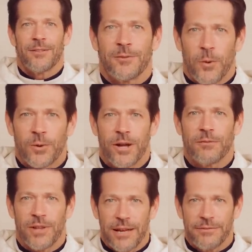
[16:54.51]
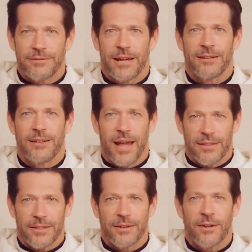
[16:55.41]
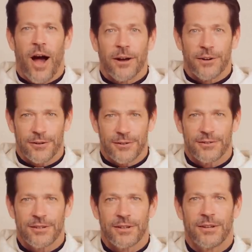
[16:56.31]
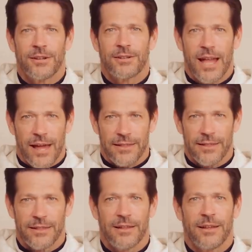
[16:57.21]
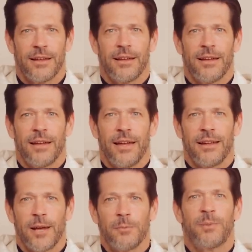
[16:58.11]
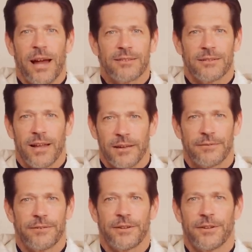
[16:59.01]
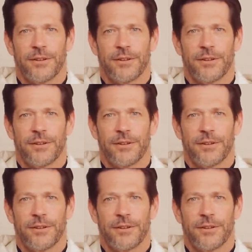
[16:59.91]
the Lord of life and death conquers death and comes back to life.